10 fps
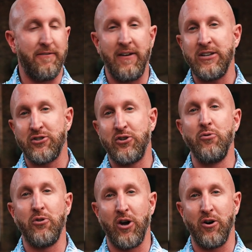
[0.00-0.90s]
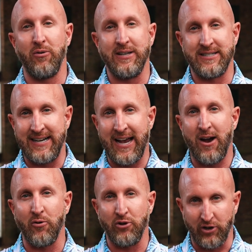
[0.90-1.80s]
Phase two though is
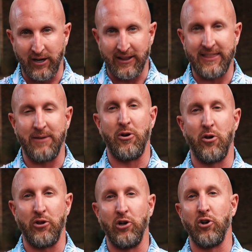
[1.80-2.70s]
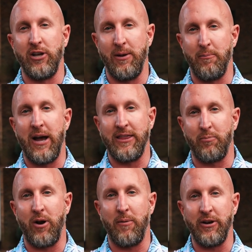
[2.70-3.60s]
now you're gonna let them know that you're looking at buying the
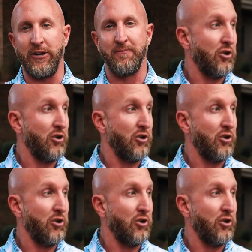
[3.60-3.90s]
property.